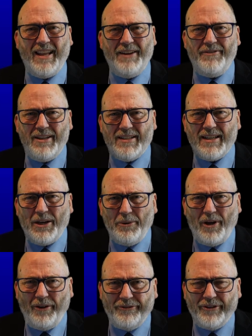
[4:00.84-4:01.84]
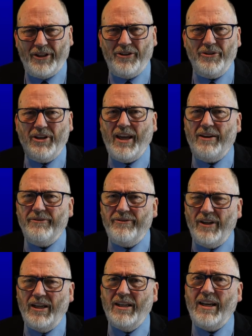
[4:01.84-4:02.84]
every so often you can
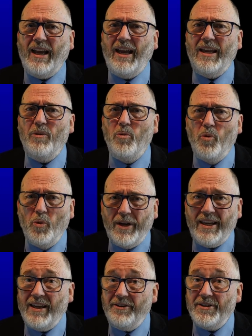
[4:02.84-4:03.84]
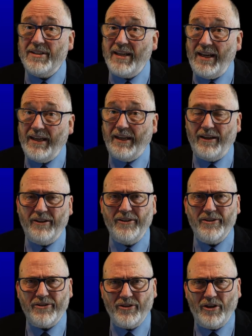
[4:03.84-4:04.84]
find a weak aorist ending on
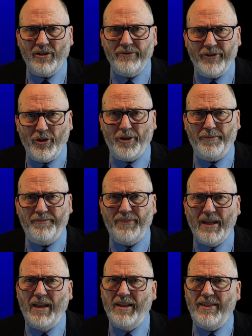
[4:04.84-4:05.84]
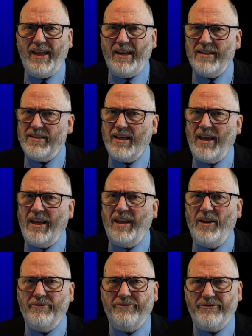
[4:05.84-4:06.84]
a strong verb. That is
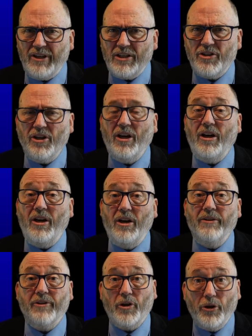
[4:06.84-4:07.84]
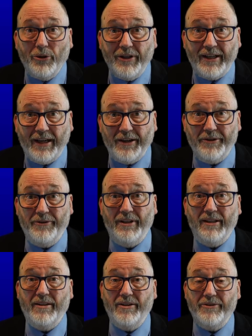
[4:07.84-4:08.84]
a feature of Koine
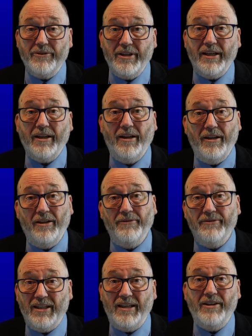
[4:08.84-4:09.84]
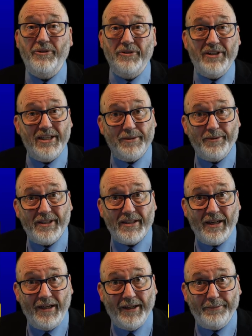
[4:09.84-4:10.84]
Greek, the Greek of the New Testament
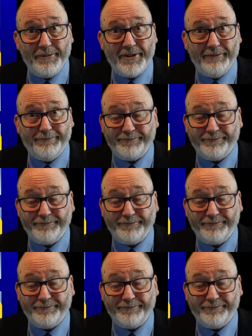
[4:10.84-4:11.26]
times.